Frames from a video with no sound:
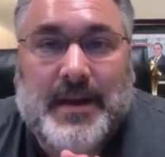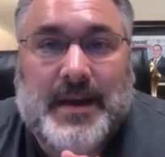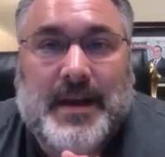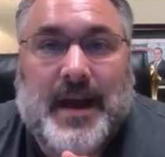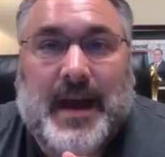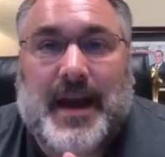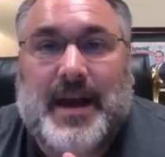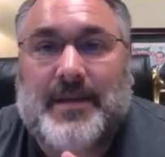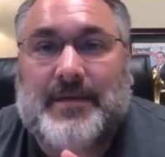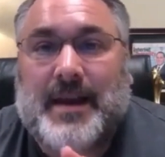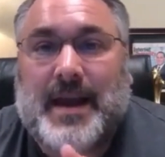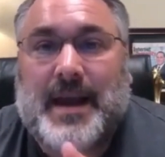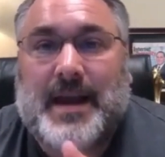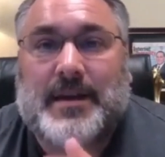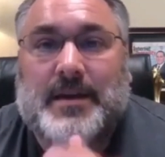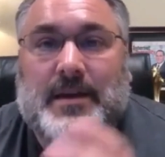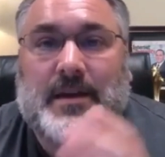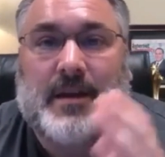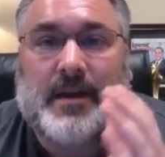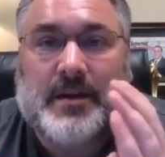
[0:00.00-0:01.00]
I've
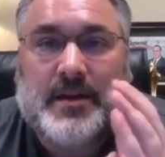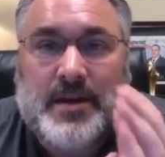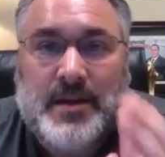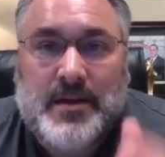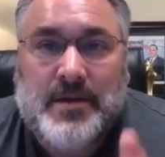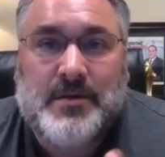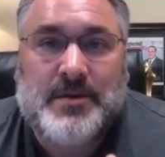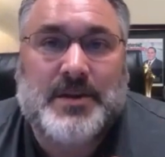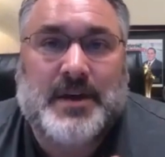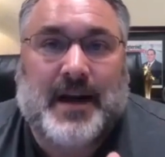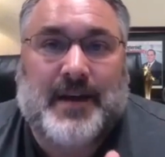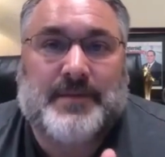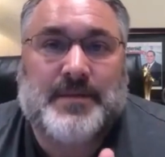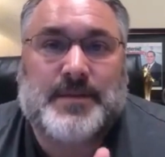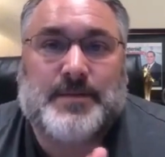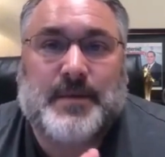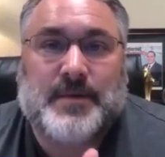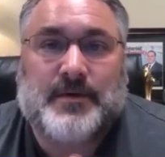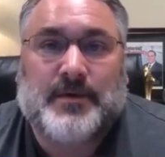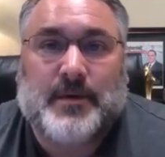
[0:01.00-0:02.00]
had a huge office
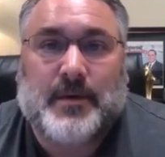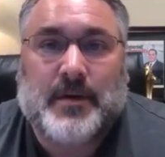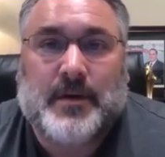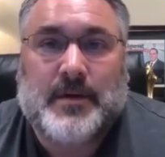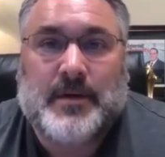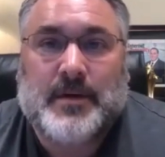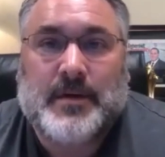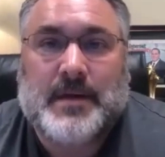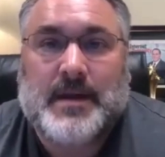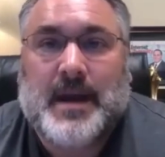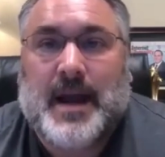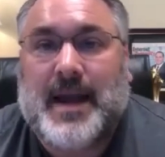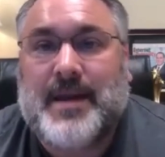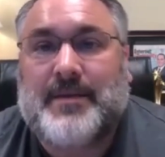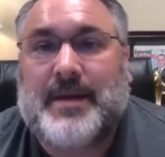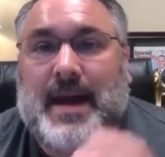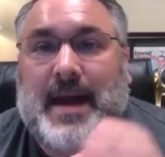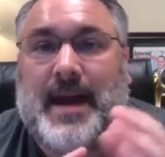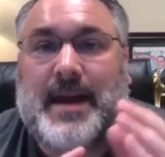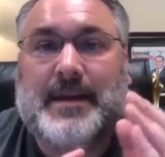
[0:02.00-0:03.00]
before. I've
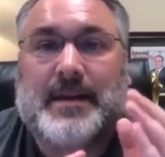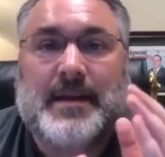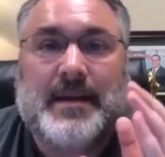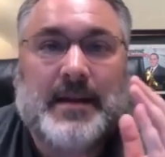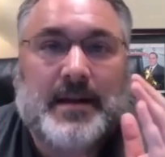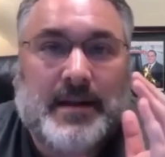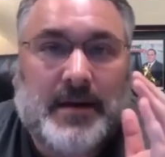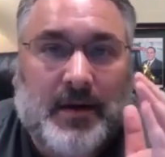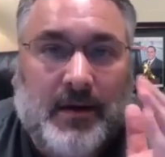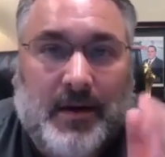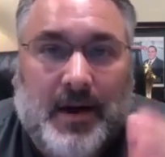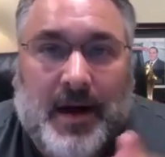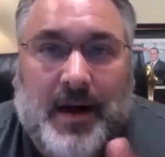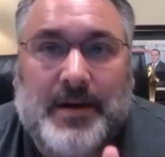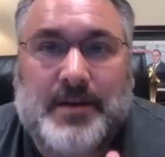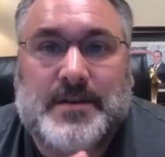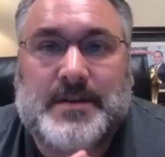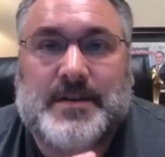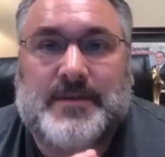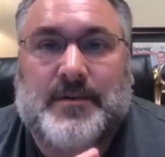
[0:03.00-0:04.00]
had,
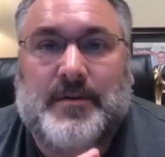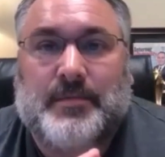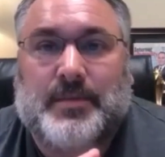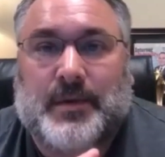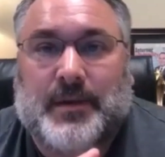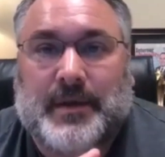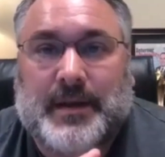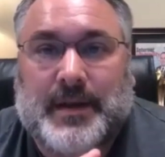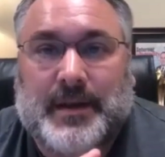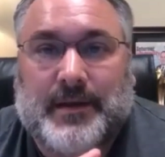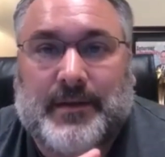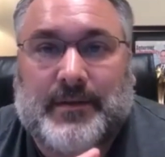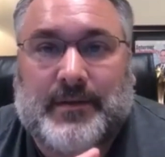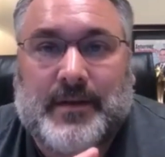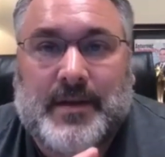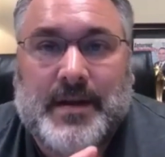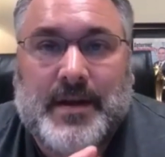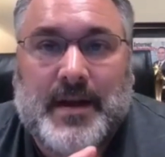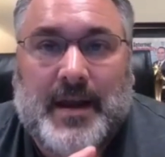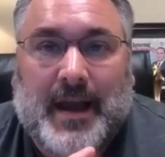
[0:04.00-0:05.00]
hundreds of employees.
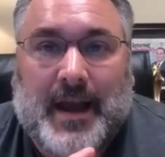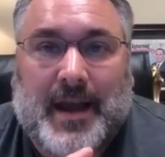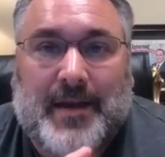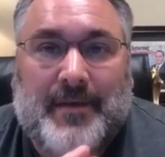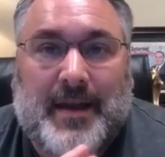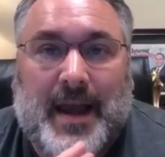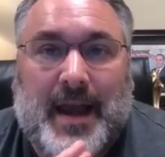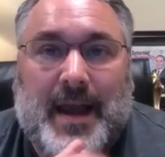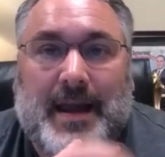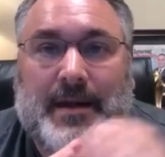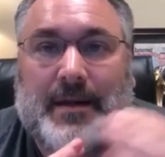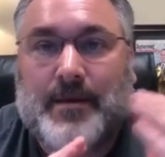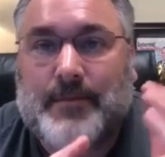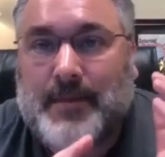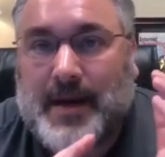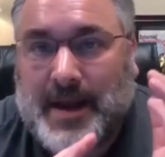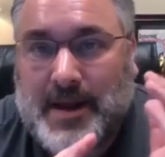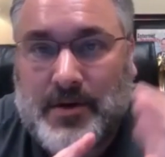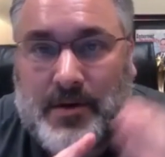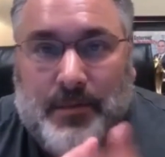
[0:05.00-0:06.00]
I've had
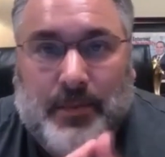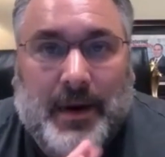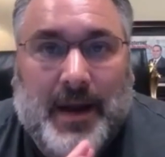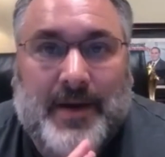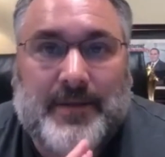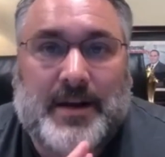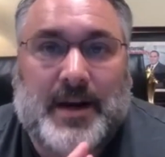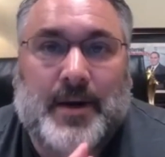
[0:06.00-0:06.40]
my own private